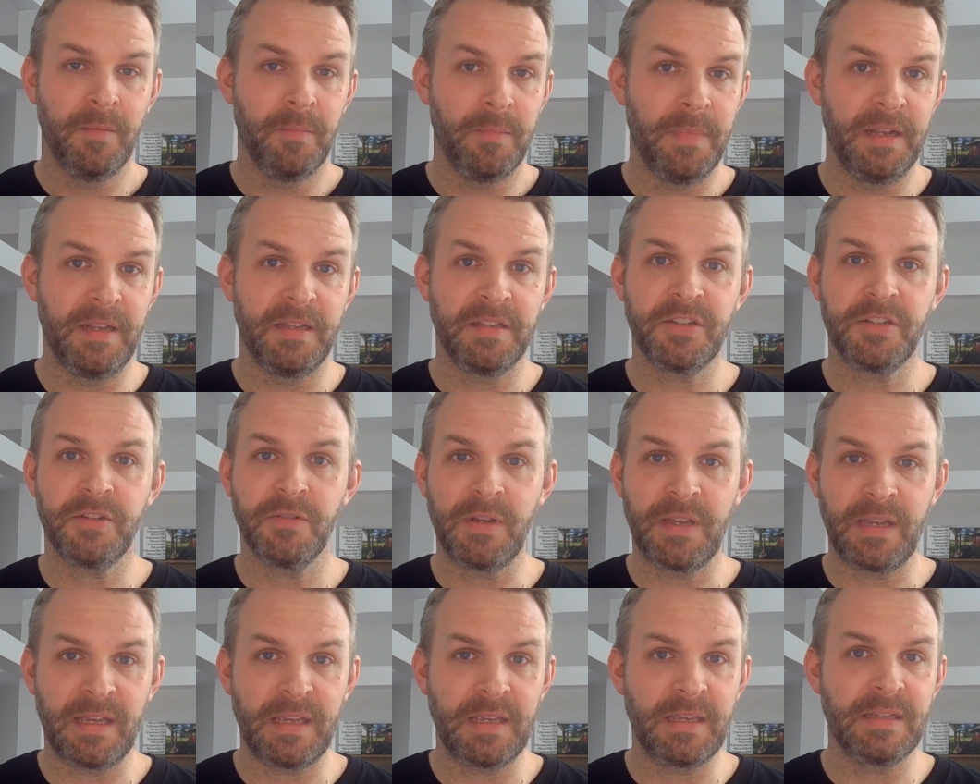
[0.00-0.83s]

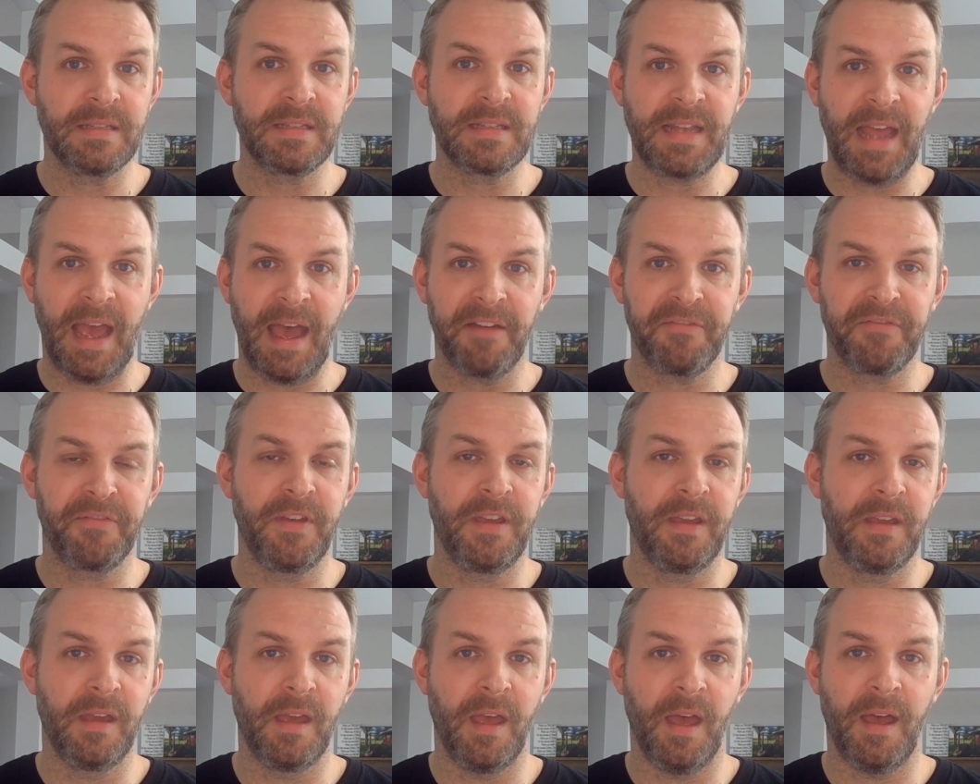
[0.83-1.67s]
ministry,
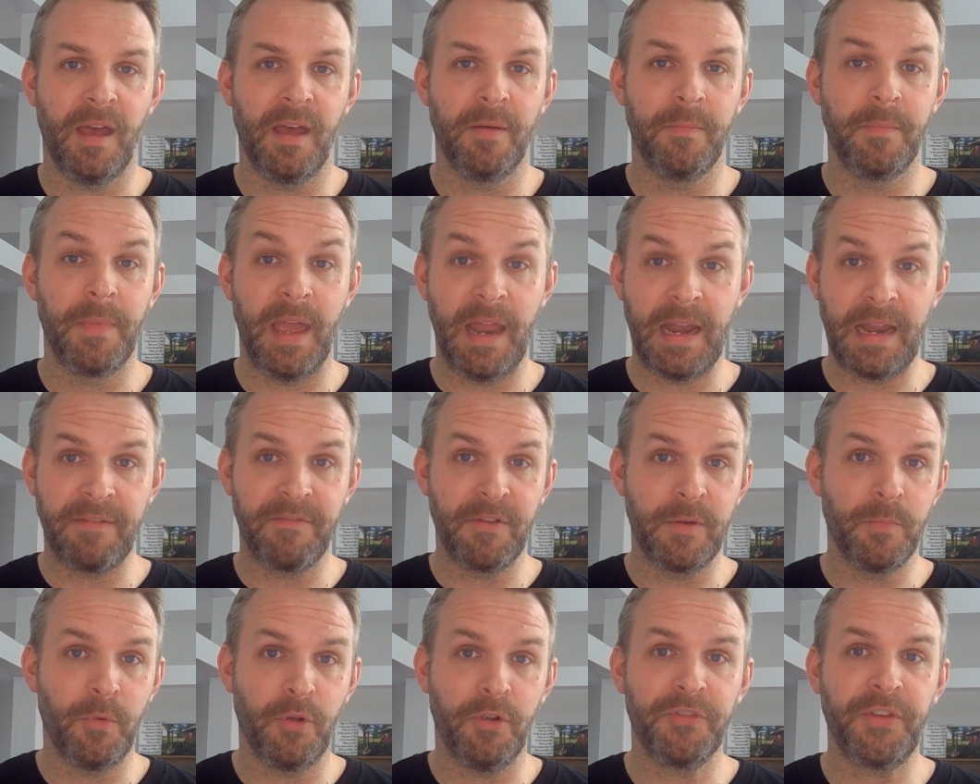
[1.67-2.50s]
staffing, and
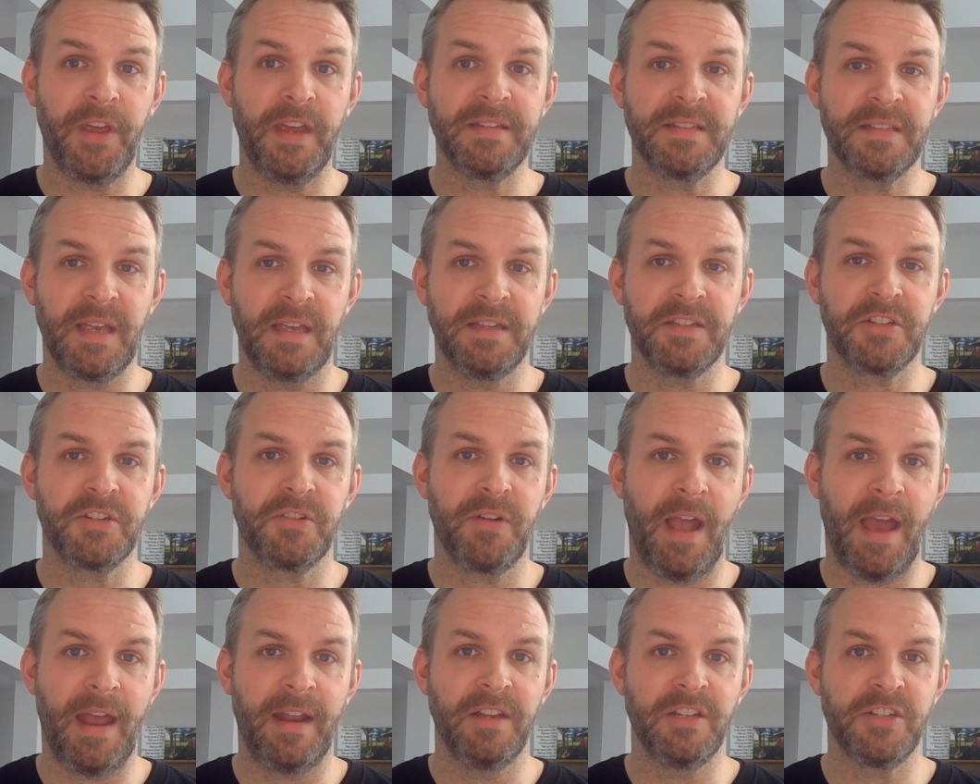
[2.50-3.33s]
even multi-site
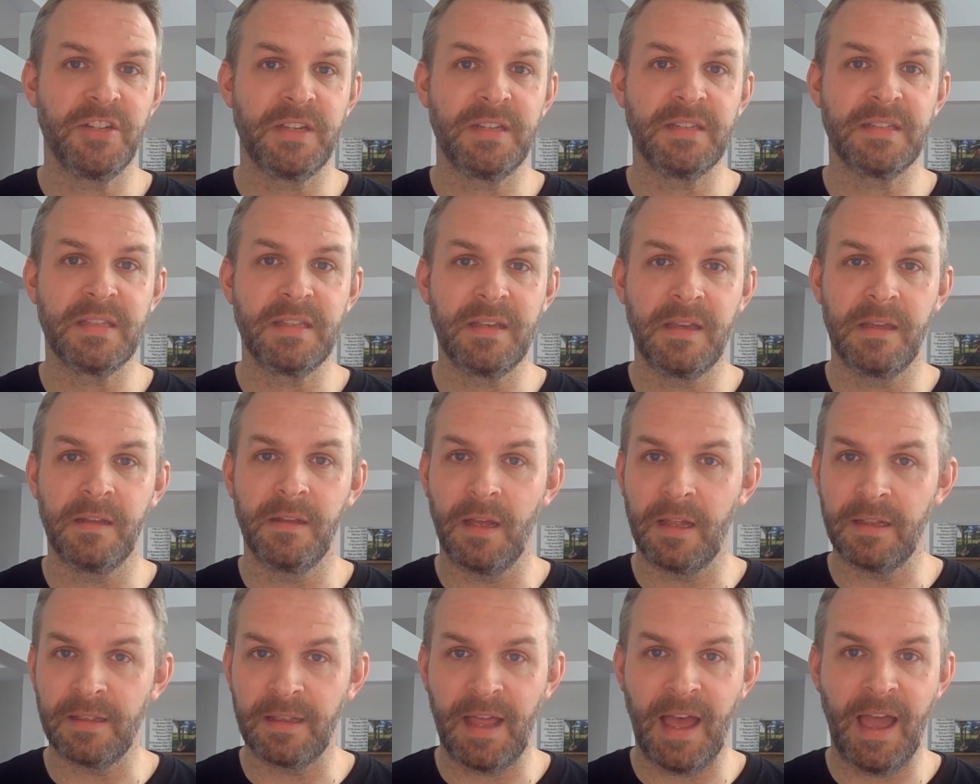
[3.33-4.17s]
strategies that
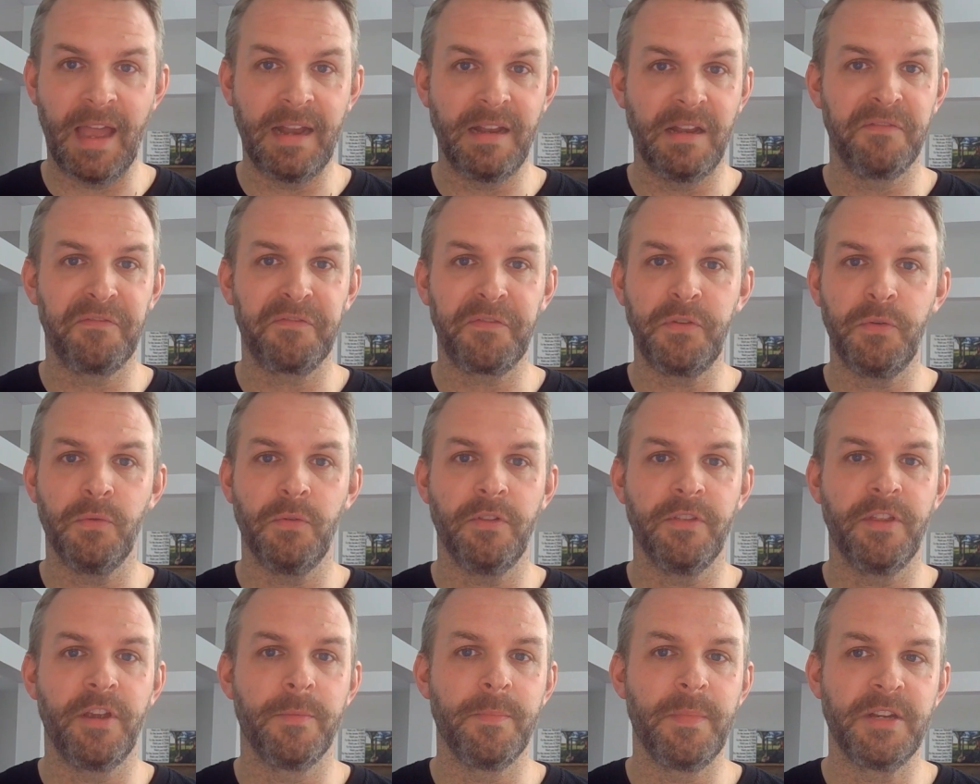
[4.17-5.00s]
align and fuel
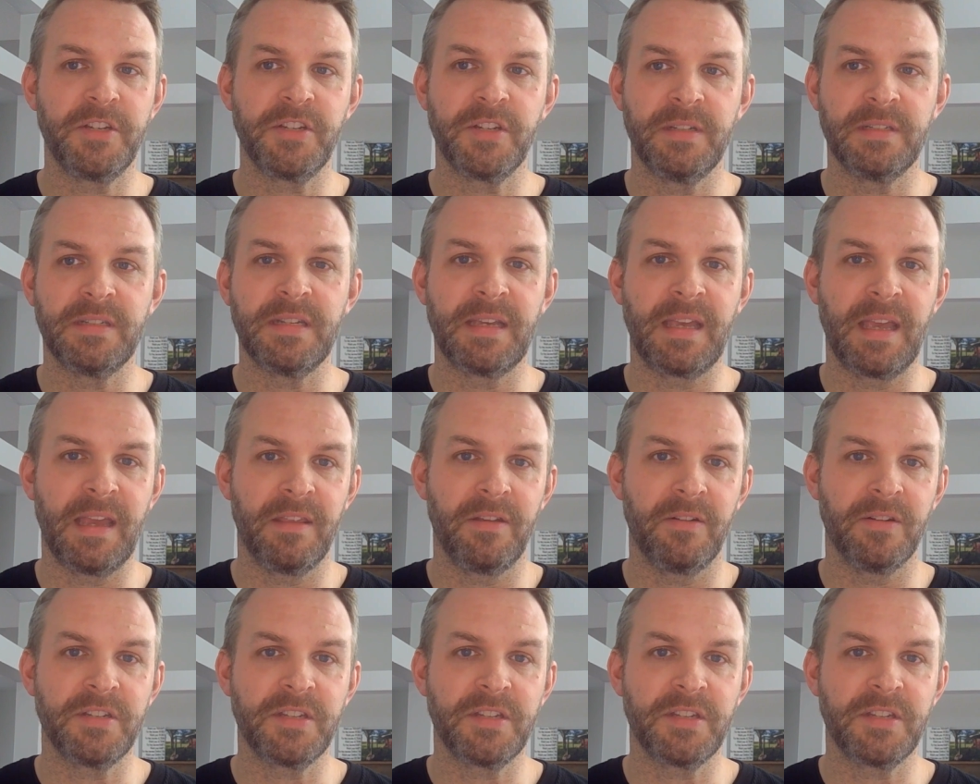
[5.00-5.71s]
their mission together.